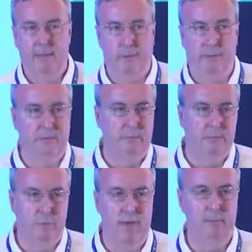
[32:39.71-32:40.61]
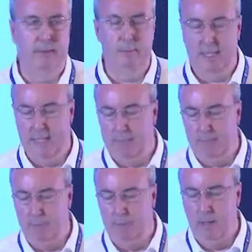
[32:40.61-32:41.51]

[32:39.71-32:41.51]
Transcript: Tourism as well might be an example.